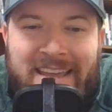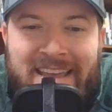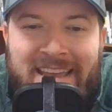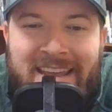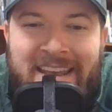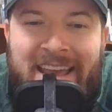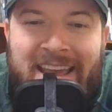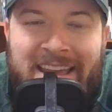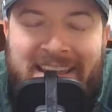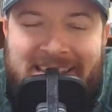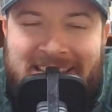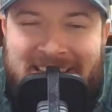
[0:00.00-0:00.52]

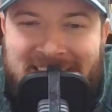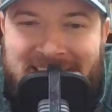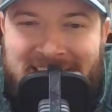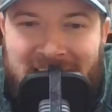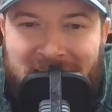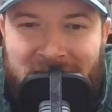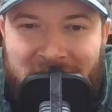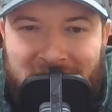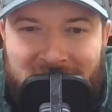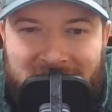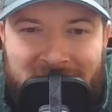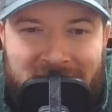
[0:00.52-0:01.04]
in AD
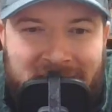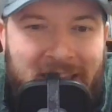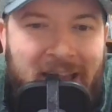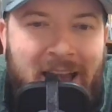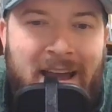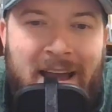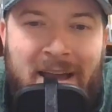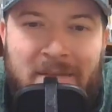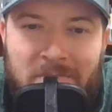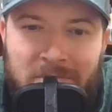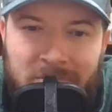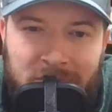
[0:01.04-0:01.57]
70.
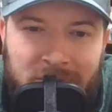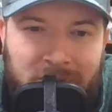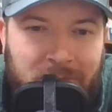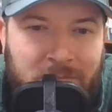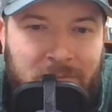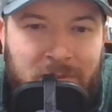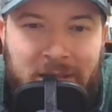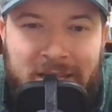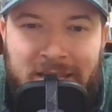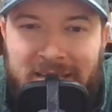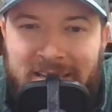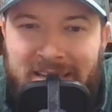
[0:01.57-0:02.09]
Now, I'm
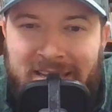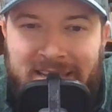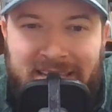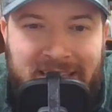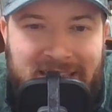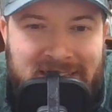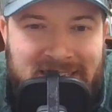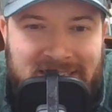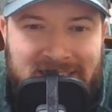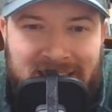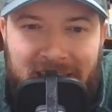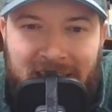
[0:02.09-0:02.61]
completely
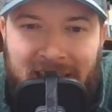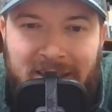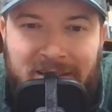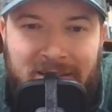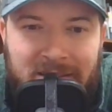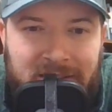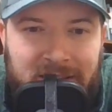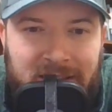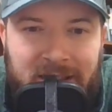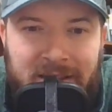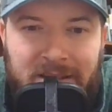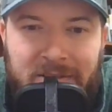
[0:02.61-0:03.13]
against that
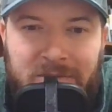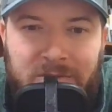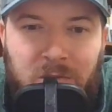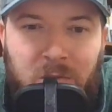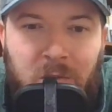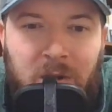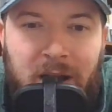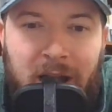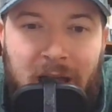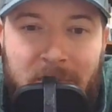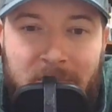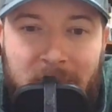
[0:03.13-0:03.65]
to
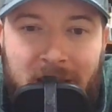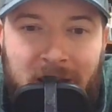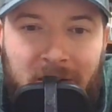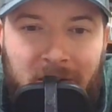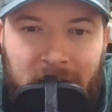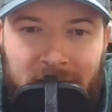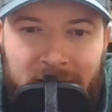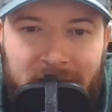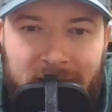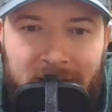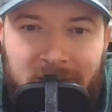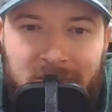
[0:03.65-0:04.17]
where I'm at
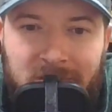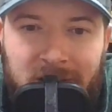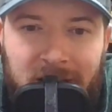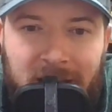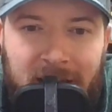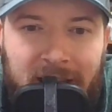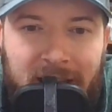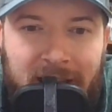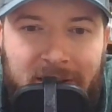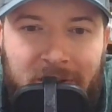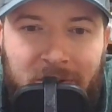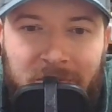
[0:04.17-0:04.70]
right now.
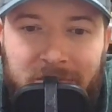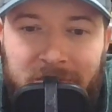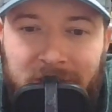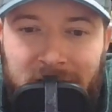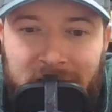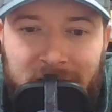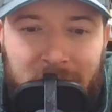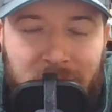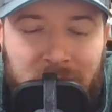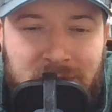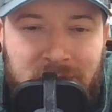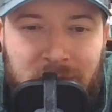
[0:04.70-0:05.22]
I don't
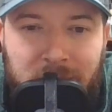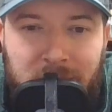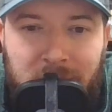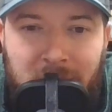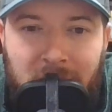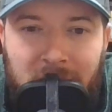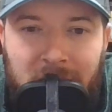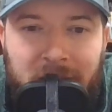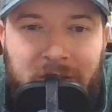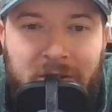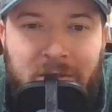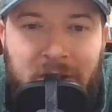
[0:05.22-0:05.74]
think there was a
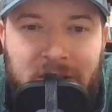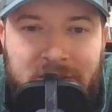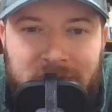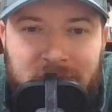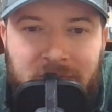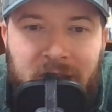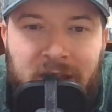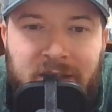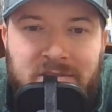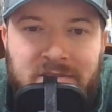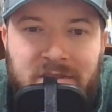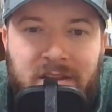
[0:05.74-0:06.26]
bodily
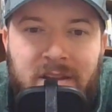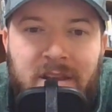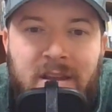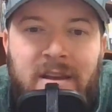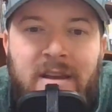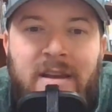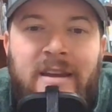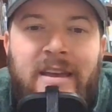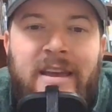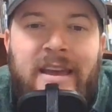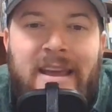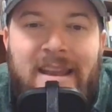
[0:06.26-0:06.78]
resurrection
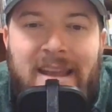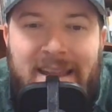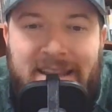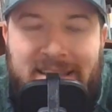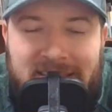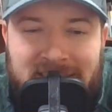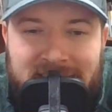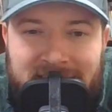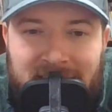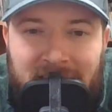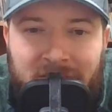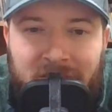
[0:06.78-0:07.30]
in
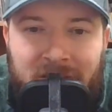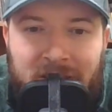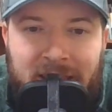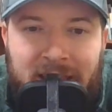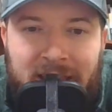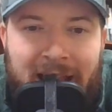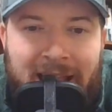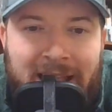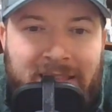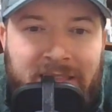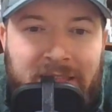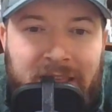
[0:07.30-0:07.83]
AD
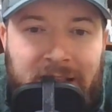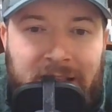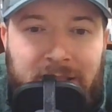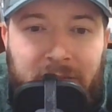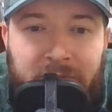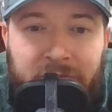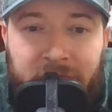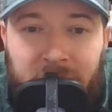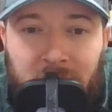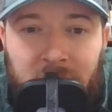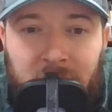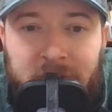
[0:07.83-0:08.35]
70. I think
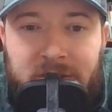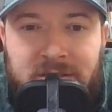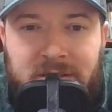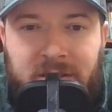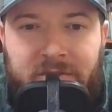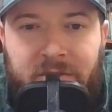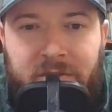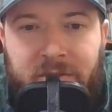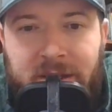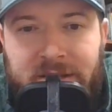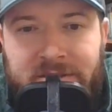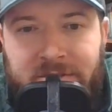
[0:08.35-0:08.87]
the fullness
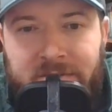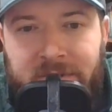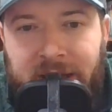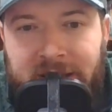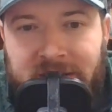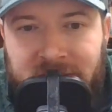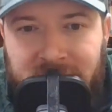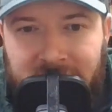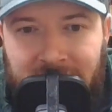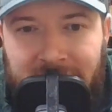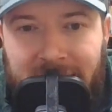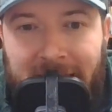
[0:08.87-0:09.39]
of the
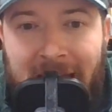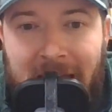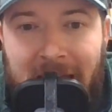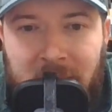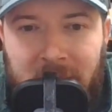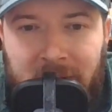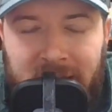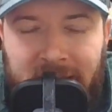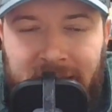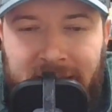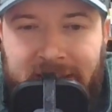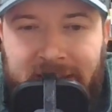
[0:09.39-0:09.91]
resurrection that
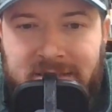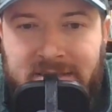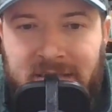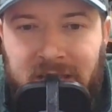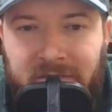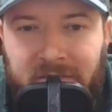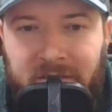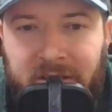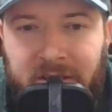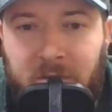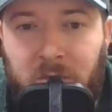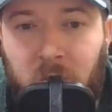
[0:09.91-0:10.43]
happened in AD
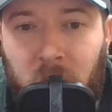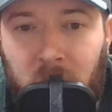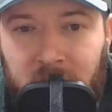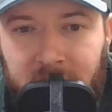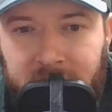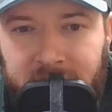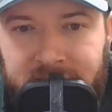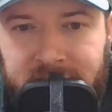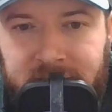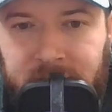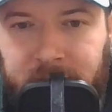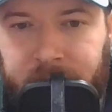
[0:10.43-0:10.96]
70
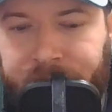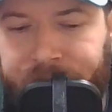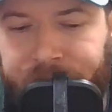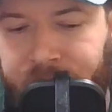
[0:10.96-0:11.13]
was